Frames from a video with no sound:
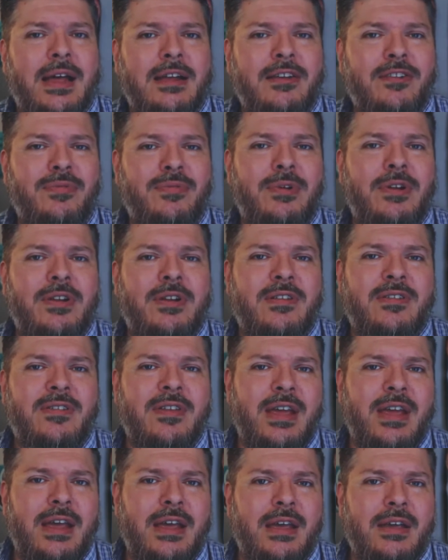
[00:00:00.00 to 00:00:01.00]
I just wanted to
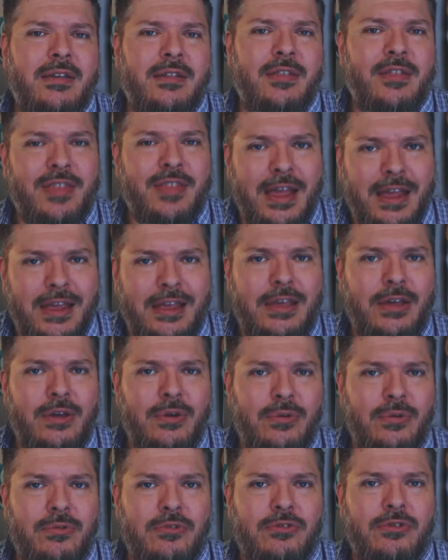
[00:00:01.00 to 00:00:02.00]
say thank
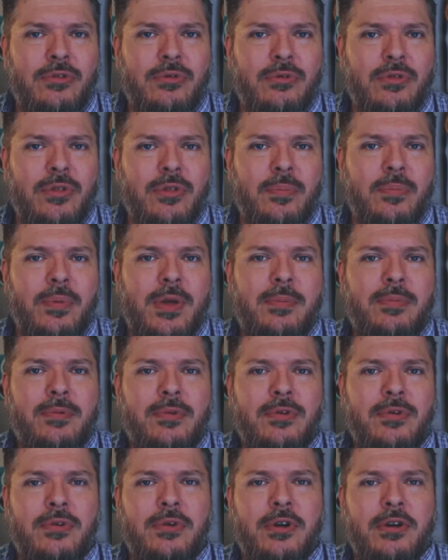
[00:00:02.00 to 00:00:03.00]
you to the
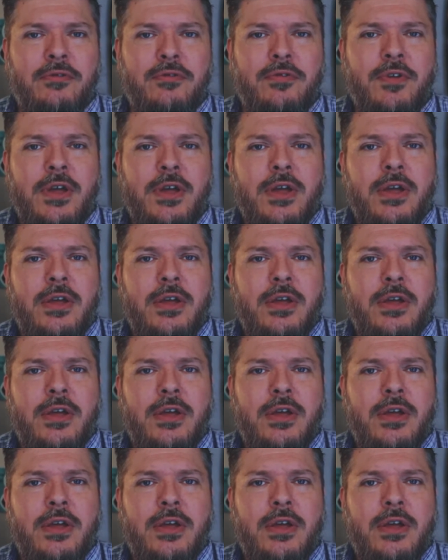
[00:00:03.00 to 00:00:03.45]
people who have